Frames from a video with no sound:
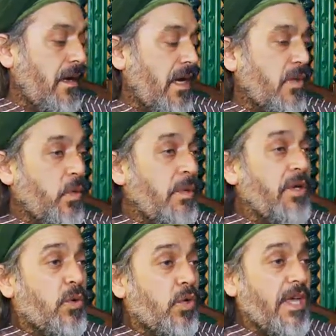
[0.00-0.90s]
it will
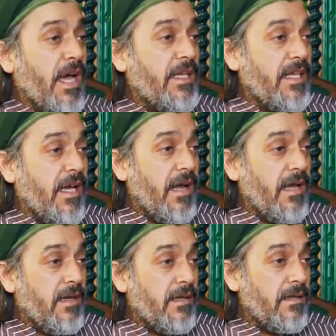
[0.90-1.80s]
be a good
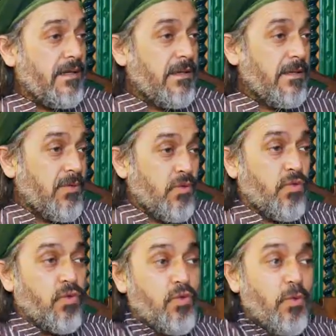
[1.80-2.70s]
idea
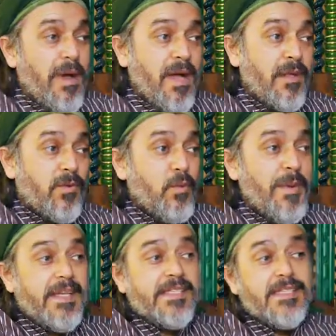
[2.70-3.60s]
to
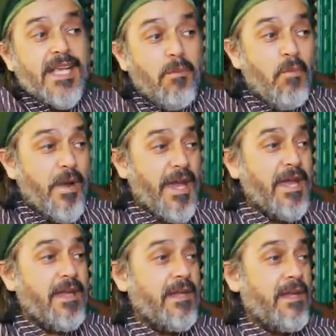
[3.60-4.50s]
make some
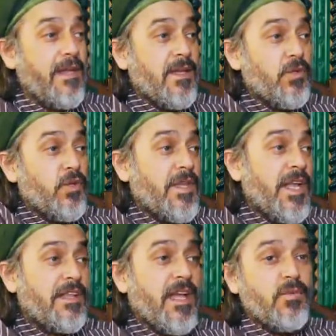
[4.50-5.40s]
way to
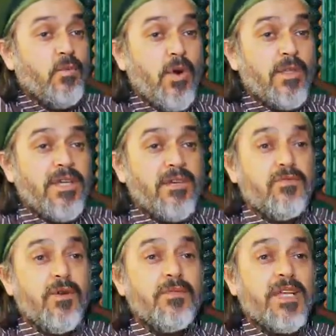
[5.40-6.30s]
take that water
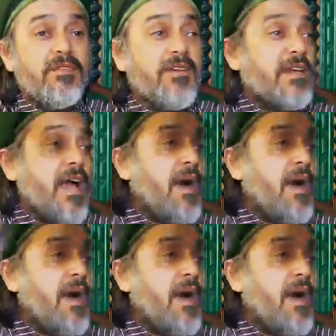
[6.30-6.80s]
from the river